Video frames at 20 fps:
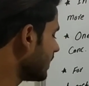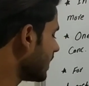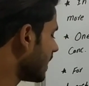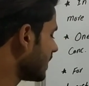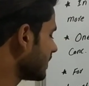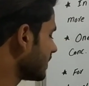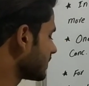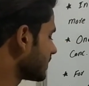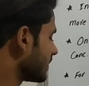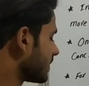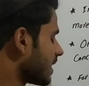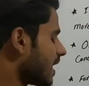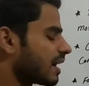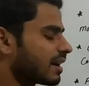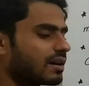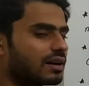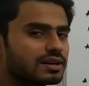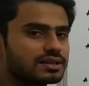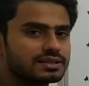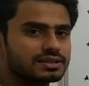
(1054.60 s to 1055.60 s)
dangerous. It can
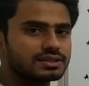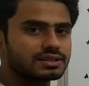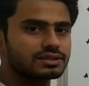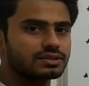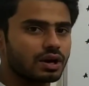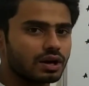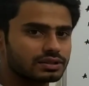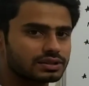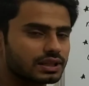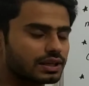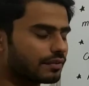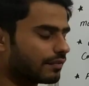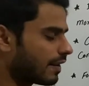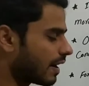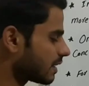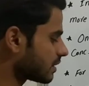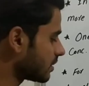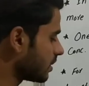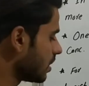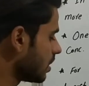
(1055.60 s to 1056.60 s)
cause toxic
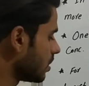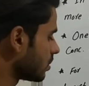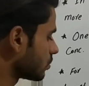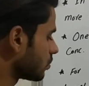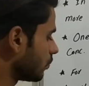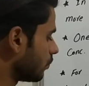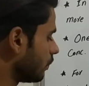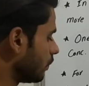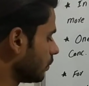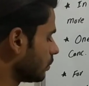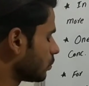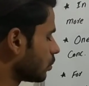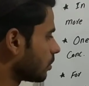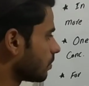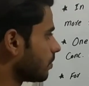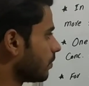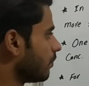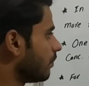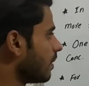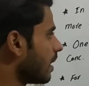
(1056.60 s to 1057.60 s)
effects. So we
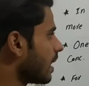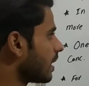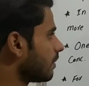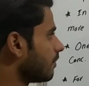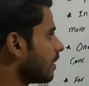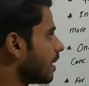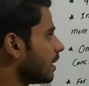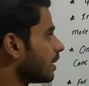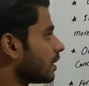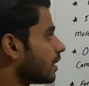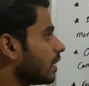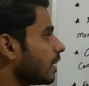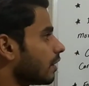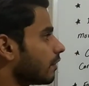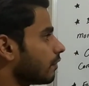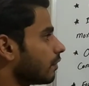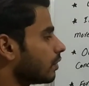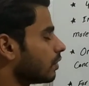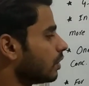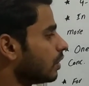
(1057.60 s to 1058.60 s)
should be very, very
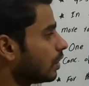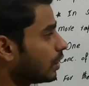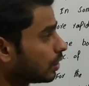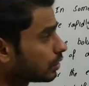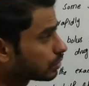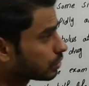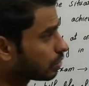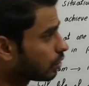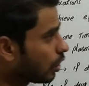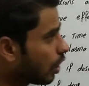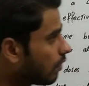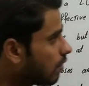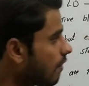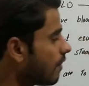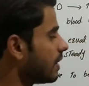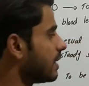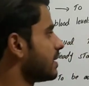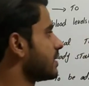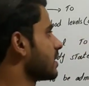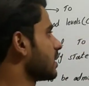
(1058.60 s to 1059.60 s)
careful. So now we
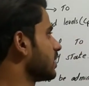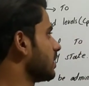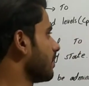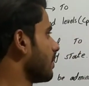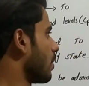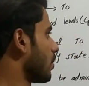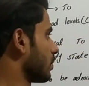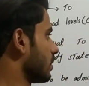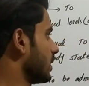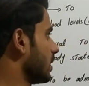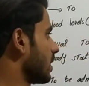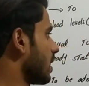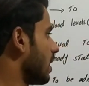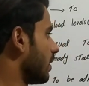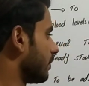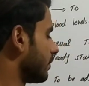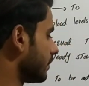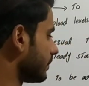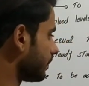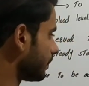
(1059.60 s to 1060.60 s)
will discuss about the
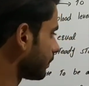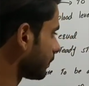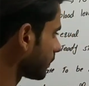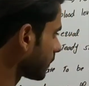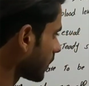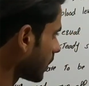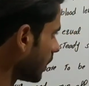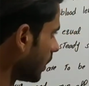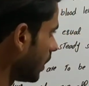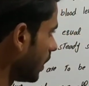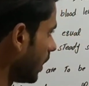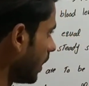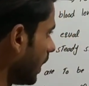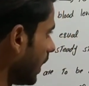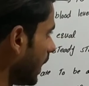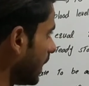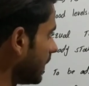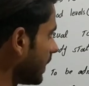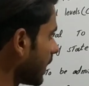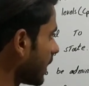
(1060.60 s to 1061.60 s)
graph.
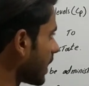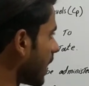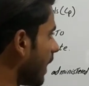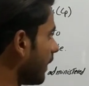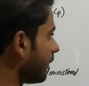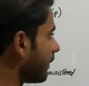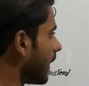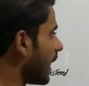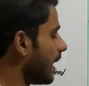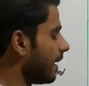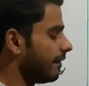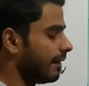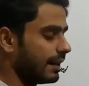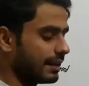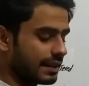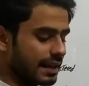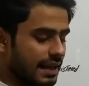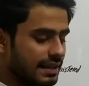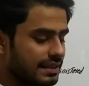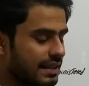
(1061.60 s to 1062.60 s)
In the graph, I will
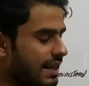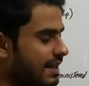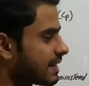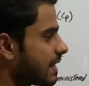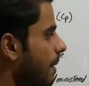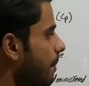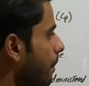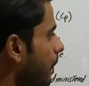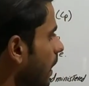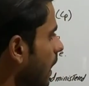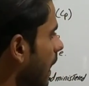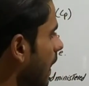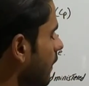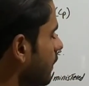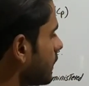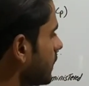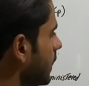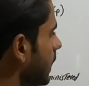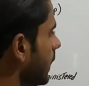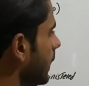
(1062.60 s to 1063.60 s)
take the example
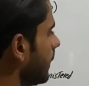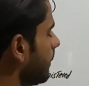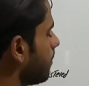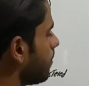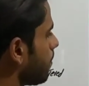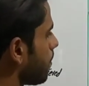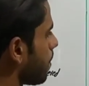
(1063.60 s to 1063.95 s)
of the